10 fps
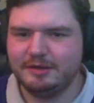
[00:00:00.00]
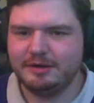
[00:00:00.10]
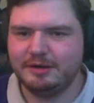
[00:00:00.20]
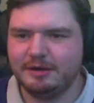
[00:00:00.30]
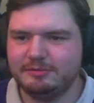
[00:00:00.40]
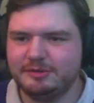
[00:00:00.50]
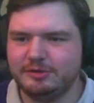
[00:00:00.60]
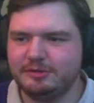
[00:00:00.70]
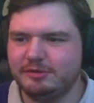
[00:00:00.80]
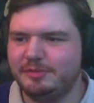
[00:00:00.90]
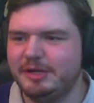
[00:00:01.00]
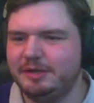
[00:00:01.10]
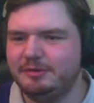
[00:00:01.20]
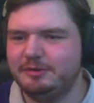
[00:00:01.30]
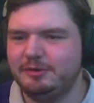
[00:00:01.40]
I'm so sorry, mate.
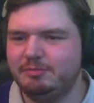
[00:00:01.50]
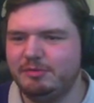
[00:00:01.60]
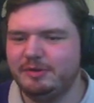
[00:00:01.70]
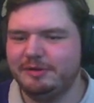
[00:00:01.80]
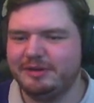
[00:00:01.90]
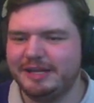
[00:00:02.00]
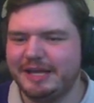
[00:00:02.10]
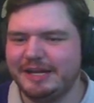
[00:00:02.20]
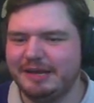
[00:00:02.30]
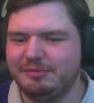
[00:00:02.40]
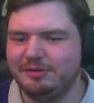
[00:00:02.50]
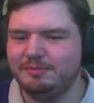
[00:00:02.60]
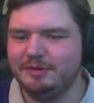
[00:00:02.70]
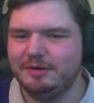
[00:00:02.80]
You're probably not going to get any game time.